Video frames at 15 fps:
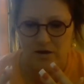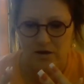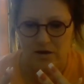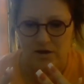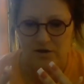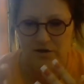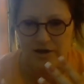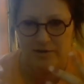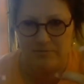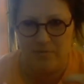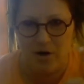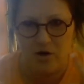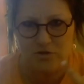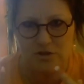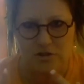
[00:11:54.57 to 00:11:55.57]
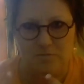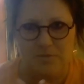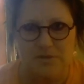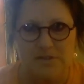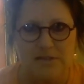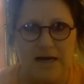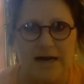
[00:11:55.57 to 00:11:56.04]
he had Moses
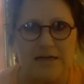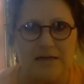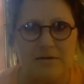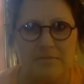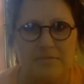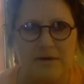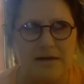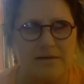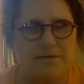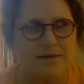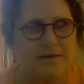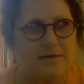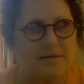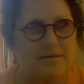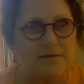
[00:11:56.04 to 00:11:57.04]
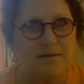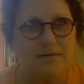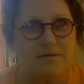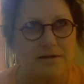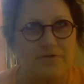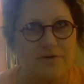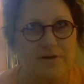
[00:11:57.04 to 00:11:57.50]
beside him, and I think he,
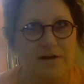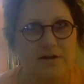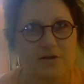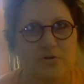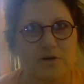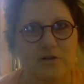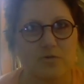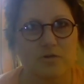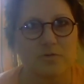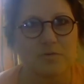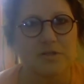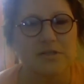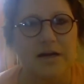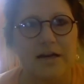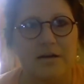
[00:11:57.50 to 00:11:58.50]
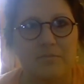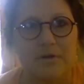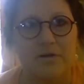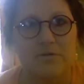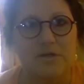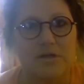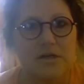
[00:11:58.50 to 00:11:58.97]
I forgot who else was beside him, but
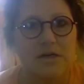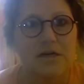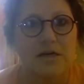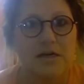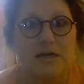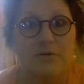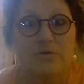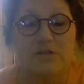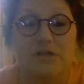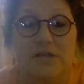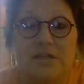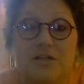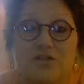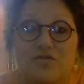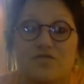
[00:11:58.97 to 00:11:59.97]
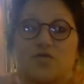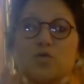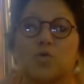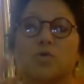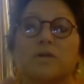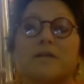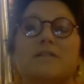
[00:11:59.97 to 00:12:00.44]
it was he was in his
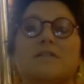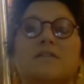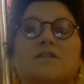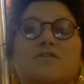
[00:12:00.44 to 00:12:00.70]
fullness, in